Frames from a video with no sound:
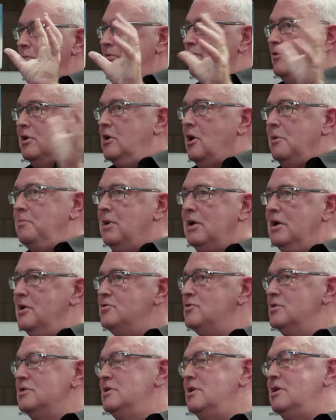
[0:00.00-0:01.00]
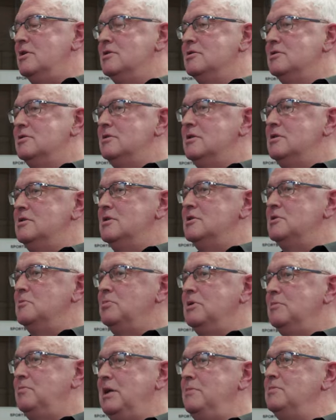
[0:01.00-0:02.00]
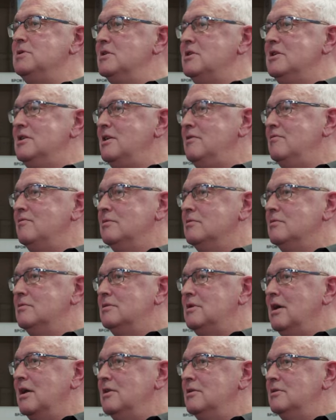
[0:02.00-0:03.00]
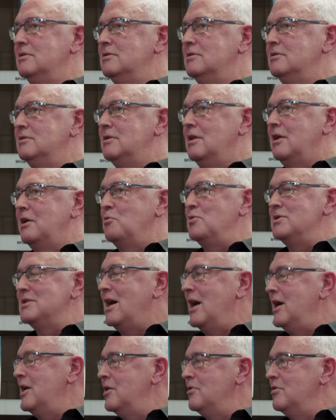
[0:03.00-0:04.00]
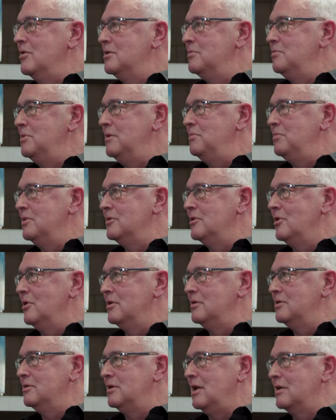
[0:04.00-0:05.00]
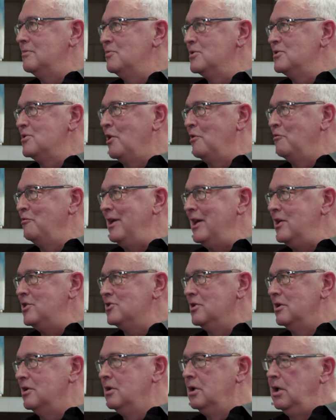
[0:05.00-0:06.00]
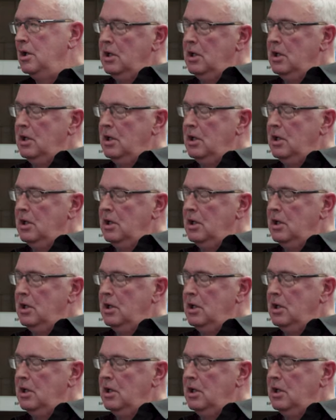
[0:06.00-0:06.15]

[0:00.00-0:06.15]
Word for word: But for a couple of hundred years, it disappeared. People didn't even think that it was accurate. People thought that was all fiction.